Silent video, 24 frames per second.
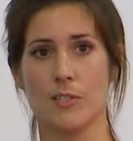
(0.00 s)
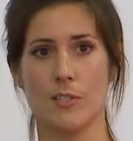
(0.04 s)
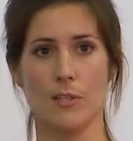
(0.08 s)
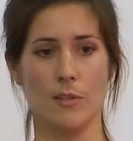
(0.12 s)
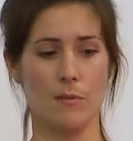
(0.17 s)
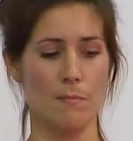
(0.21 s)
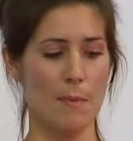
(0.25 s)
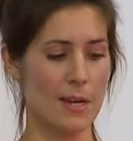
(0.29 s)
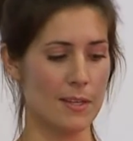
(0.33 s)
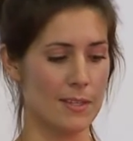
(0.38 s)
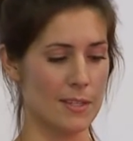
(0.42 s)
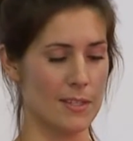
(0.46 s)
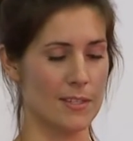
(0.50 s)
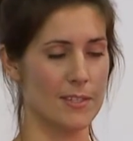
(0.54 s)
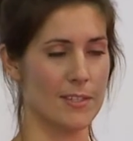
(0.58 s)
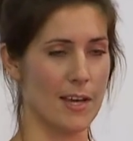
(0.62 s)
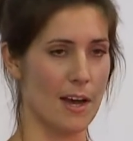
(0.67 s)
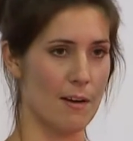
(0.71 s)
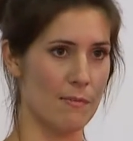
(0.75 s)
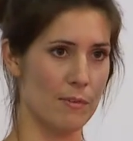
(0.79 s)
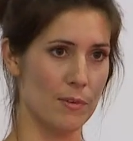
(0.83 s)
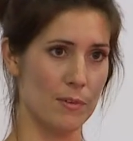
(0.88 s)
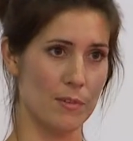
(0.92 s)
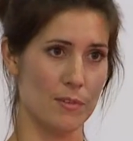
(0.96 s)
to make these
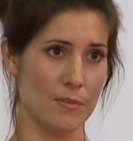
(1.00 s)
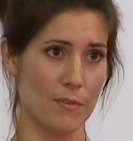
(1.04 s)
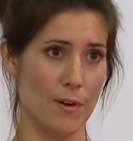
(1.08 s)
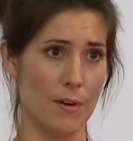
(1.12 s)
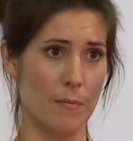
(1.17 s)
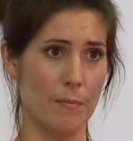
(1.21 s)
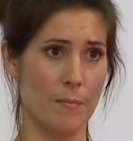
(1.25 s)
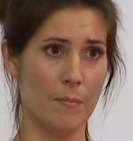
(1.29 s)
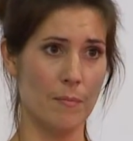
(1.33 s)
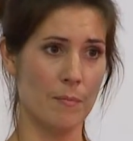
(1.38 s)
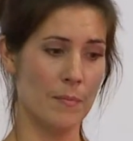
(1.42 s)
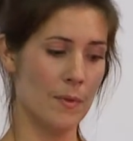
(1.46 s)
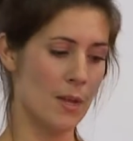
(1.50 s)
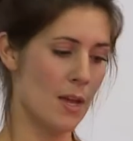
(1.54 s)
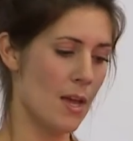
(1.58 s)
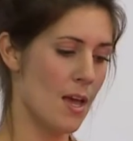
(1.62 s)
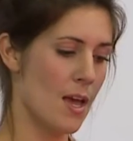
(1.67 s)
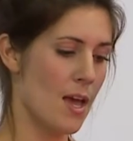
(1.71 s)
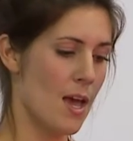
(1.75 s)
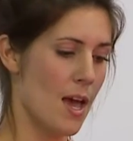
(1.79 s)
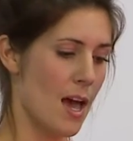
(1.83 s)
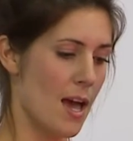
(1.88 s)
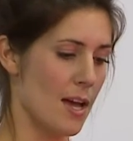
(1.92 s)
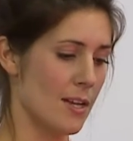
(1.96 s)
scaffolds from.
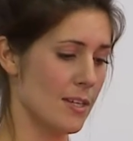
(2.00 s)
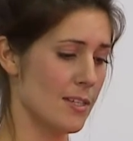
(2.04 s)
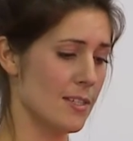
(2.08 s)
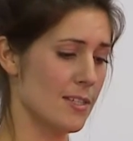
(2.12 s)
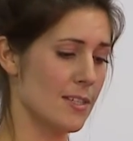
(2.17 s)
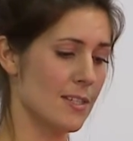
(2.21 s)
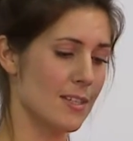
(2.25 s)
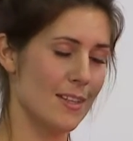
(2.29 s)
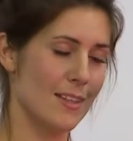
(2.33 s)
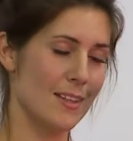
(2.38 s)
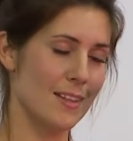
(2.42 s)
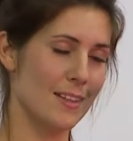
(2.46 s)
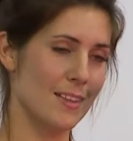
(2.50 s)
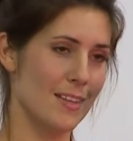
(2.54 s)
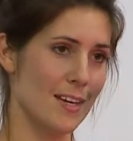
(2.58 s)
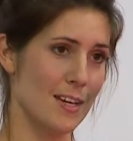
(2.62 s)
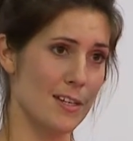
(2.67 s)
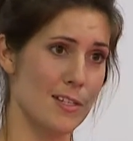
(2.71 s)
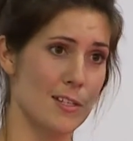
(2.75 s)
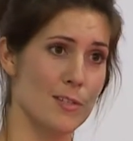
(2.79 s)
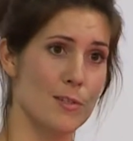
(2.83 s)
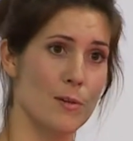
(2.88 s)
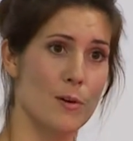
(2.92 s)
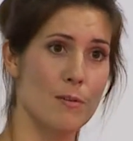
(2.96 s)
And they're
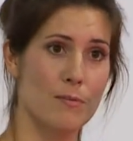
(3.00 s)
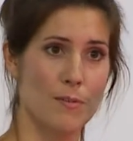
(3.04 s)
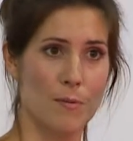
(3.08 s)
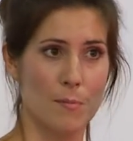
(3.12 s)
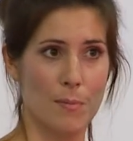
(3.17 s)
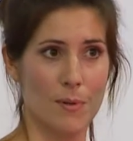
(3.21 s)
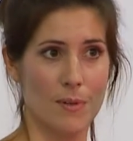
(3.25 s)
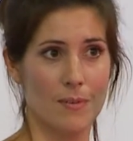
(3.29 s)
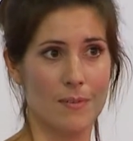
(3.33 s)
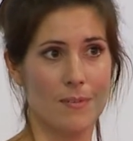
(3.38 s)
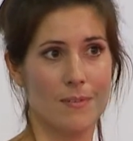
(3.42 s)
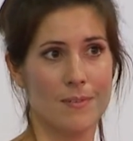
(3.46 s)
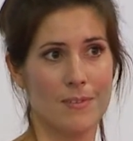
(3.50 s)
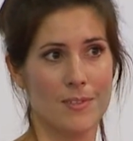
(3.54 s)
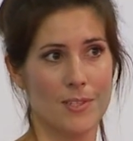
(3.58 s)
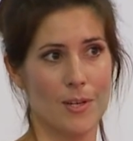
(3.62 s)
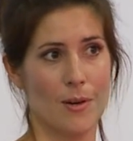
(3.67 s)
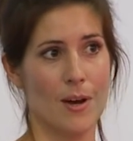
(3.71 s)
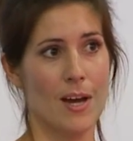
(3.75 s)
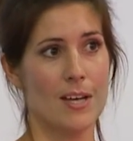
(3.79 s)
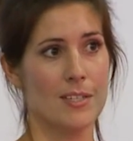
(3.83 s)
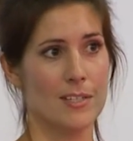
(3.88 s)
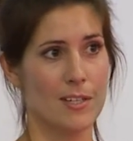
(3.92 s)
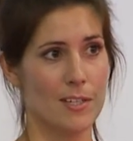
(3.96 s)
dissolvable.
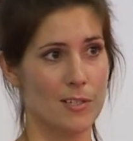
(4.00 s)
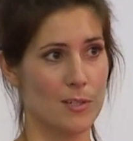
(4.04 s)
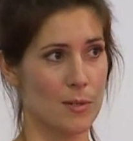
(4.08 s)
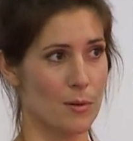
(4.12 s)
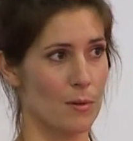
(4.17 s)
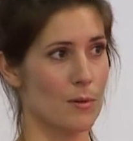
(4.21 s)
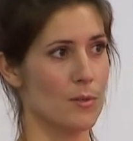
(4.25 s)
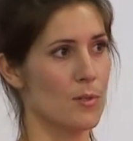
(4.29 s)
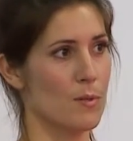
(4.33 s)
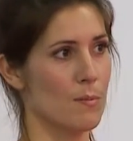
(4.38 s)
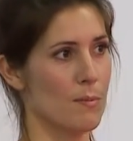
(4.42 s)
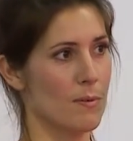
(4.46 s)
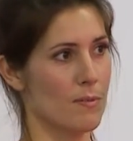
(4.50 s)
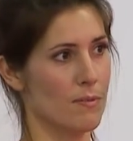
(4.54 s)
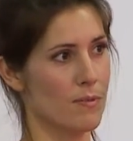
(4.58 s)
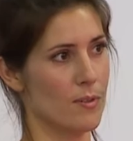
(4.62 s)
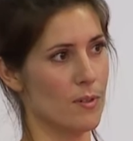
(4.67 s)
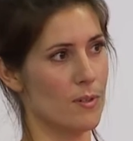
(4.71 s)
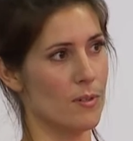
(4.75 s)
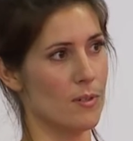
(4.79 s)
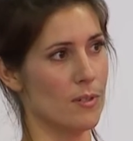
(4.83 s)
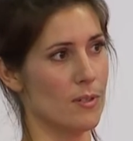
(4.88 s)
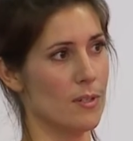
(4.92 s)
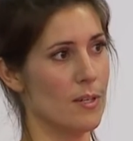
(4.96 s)
So as I talked to you
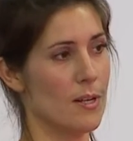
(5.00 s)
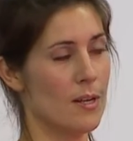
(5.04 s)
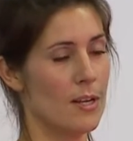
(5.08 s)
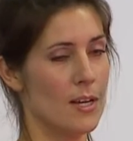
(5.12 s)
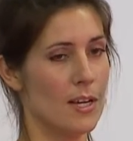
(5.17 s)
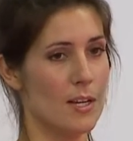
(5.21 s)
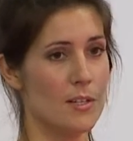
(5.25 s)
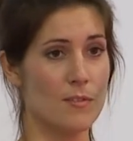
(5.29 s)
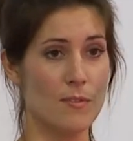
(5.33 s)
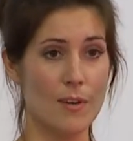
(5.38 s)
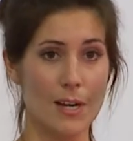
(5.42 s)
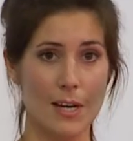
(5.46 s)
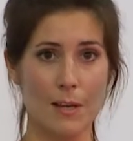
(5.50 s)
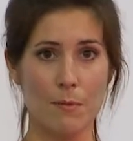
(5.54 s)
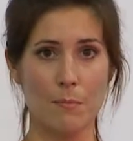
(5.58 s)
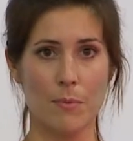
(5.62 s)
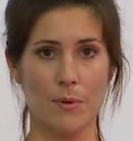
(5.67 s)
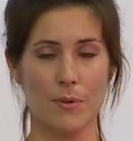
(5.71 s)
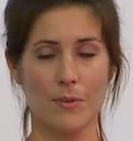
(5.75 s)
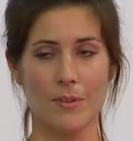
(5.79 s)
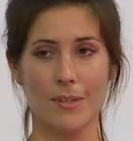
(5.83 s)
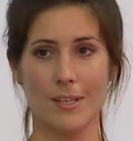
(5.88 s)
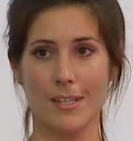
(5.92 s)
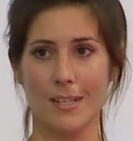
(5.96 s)
before, it's really
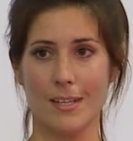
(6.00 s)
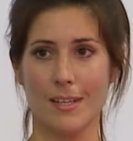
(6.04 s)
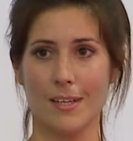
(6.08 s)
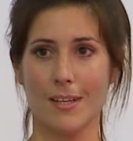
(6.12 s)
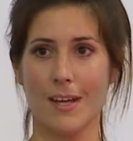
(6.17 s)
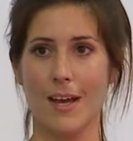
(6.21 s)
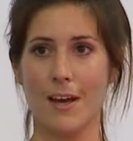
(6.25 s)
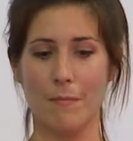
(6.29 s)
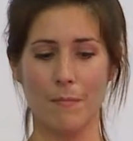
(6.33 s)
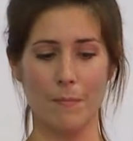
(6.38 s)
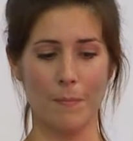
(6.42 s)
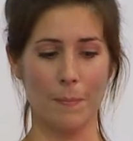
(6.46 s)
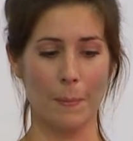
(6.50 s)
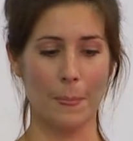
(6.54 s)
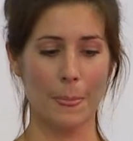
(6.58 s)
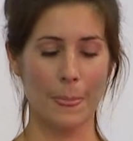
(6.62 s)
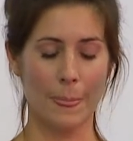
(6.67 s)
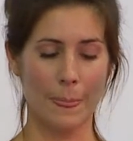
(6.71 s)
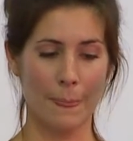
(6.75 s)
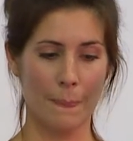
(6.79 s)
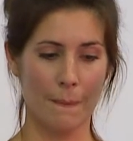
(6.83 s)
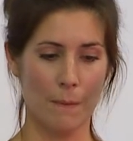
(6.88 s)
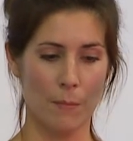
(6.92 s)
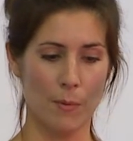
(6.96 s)
important that
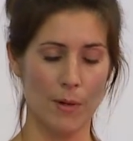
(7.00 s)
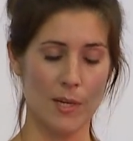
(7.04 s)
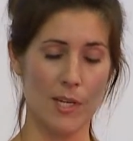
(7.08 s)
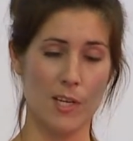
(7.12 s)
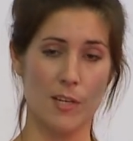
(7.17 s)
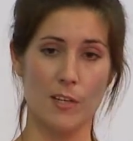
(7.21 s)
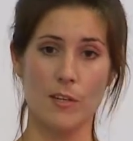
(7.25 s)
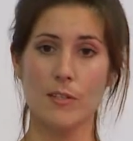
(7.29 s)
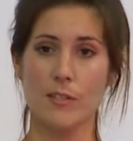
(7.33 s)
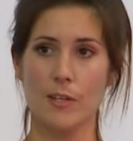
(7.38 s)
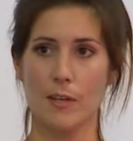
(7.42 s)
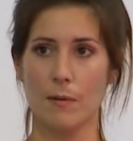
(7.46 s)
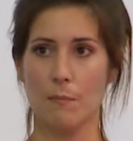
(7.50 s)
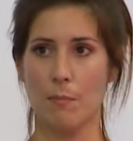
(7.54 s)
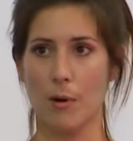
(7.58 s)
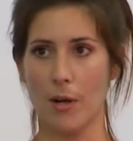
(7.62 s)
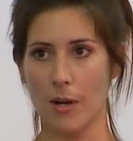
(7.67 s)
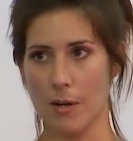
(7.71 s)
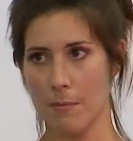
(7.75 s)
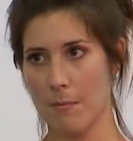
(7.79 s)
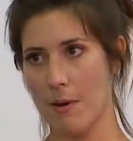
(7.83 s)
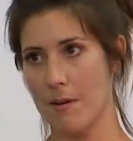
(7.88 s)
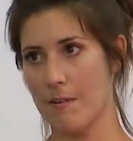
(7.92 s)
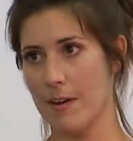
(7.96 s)
when you're using
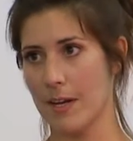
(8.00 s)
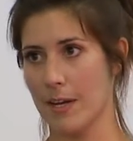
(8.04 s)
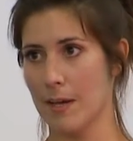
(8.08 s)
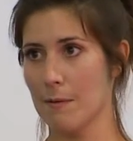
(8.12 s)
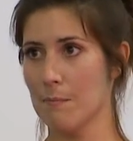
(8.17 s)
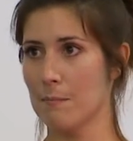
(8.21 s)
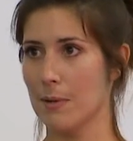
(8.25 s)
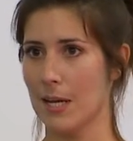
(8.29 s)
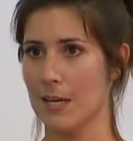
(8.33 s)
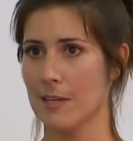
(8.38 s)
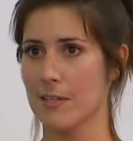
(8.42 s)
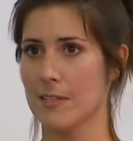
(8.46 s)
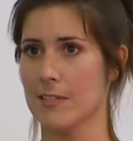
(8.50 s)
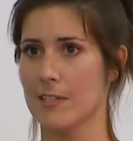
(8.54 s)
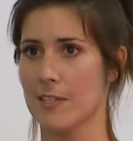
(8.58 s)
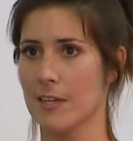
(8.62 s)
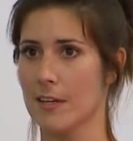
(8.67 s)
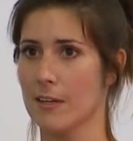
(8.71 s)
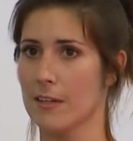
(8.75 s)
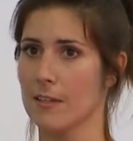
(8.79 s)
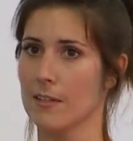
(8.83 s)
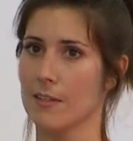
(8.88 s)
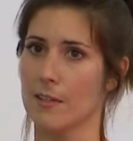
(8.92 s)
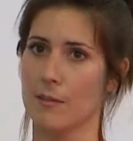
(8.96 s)
polymeric implants,
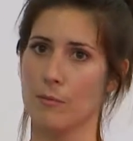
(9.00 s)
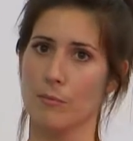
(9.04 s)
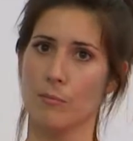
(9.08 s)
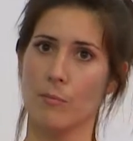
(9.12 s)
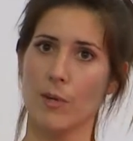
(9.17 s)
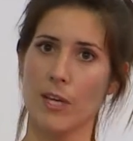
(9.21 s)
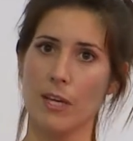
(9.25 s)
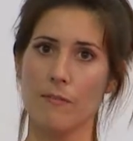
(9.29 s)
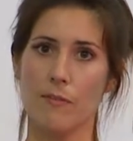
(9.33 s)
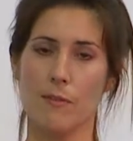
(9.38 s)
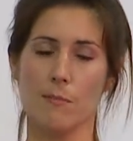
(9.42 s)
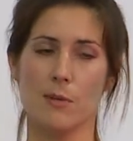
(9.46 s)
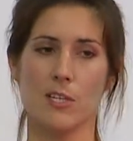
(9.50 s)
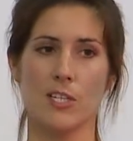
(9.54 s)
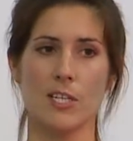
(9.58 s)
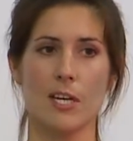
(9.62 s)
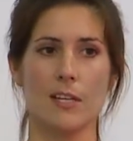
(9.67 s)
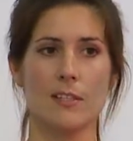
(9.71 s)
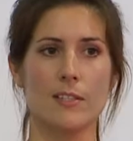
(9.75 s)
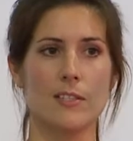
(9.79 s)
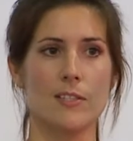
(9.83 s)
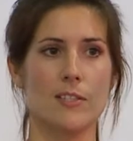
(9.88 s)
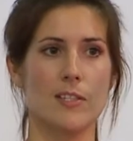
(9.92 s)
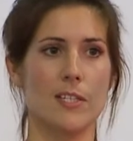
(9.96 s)
that we give them a
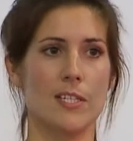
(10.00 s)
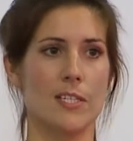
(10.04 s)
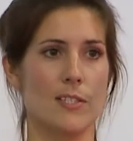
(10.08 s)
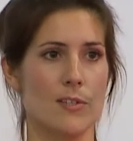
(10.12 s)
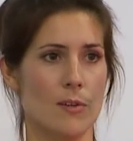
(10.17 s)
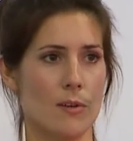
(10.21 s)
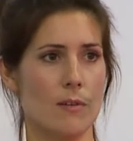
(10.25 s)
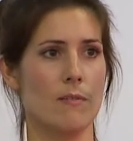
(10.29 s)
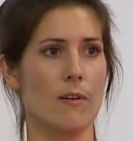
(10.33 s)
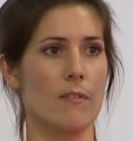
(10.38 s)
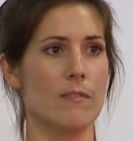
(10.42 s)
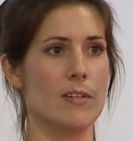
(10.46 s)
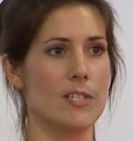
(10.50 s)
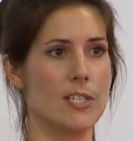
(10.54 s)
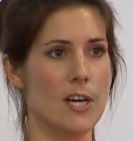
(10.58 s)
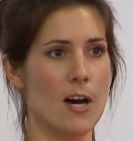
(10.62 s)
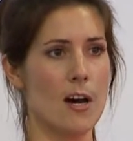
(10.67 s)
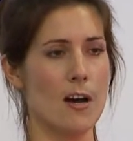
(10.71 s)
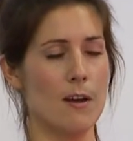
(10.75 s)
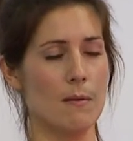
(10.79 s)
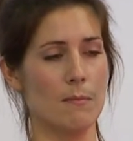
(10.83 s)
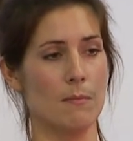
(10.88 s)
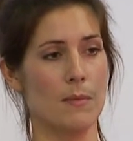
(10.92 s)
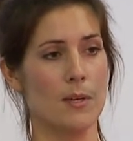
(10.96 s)
chance to dissolve over
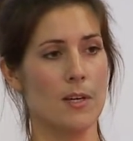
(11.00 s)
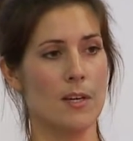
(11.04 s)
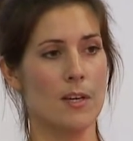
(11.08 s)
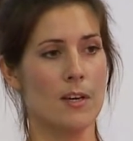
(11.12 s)
time.